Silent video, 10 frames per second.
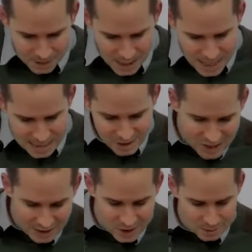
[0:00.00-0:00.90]
He
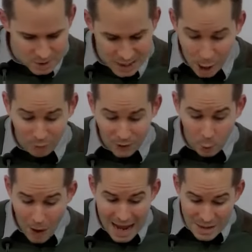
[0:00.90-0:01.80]
sets himself in a
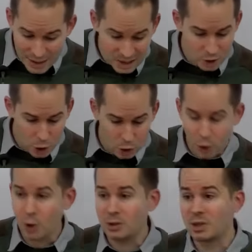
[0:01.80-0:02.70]
way that is not
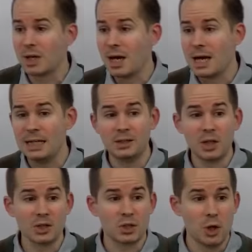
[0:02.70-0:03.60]
good. He
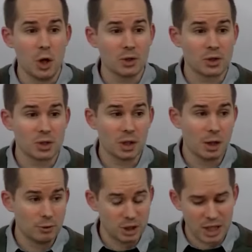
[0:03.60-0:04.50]
does not
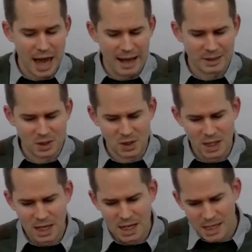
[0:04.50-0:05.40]
reject
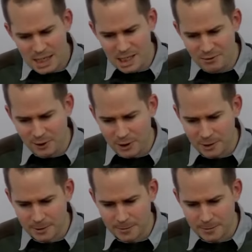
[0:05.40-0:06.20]
evil.